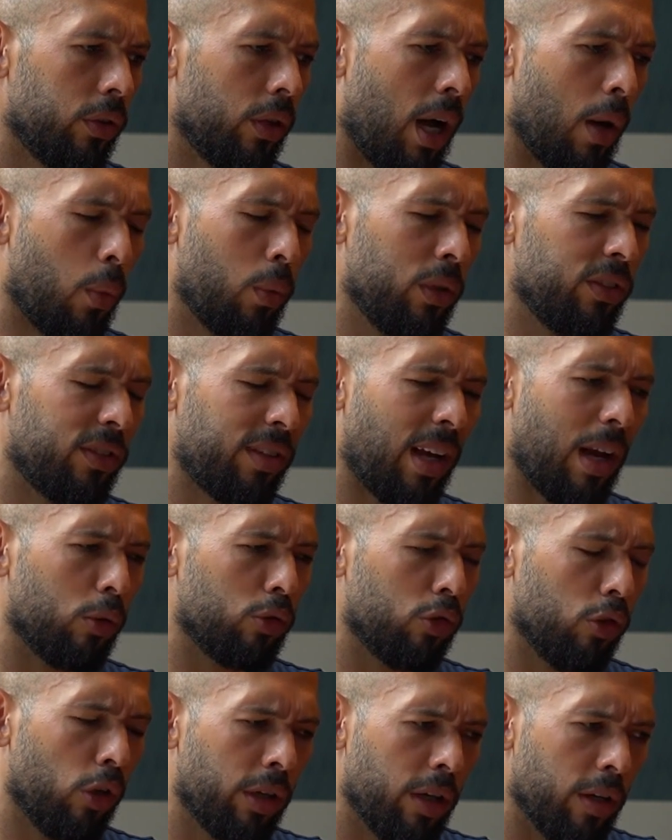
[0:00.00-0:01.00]
I wouldn't say I
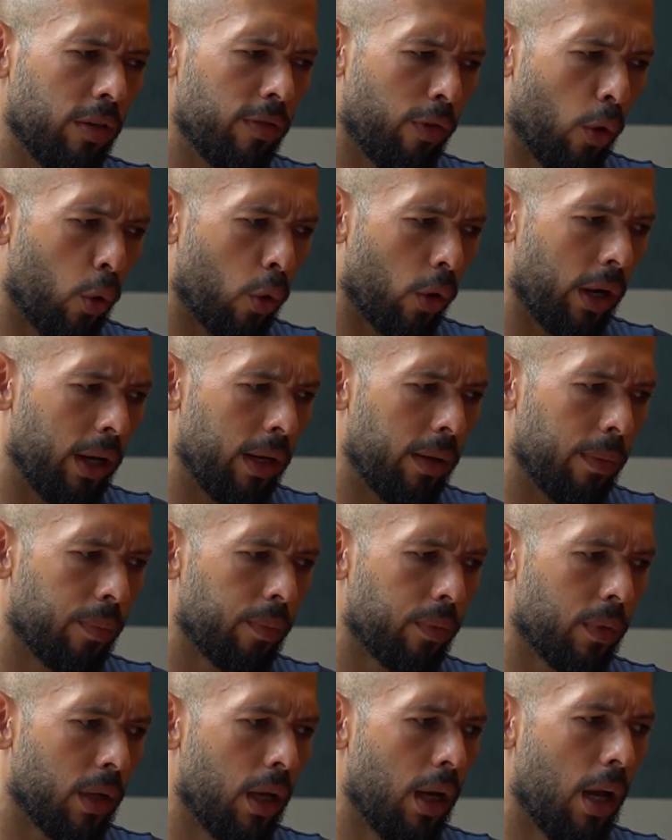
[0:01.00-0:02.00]
was looking for it,
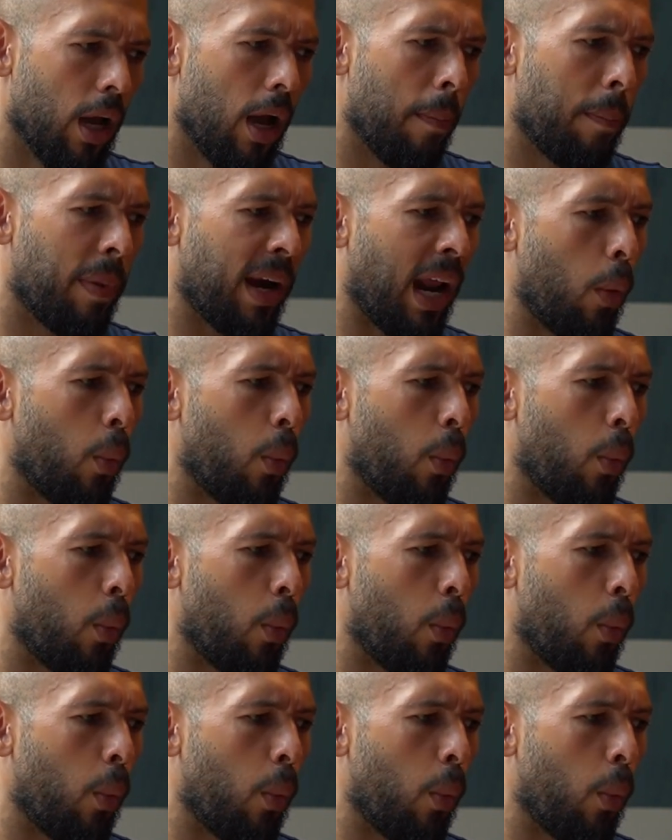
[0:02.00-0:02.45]
but